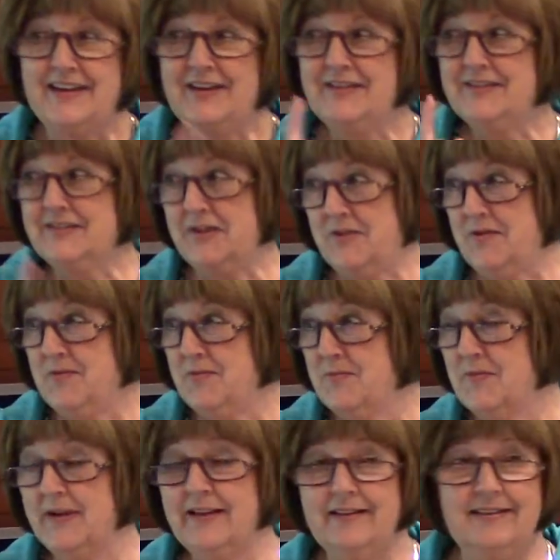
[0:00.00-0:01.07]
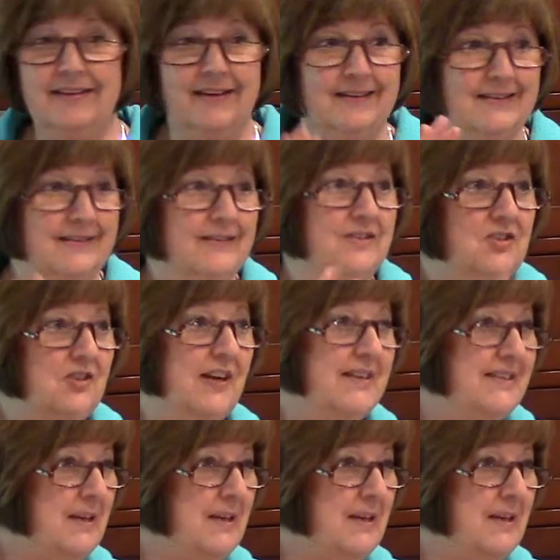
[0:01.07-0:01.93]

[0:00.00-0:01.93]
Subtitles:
So one of the things is, do you guys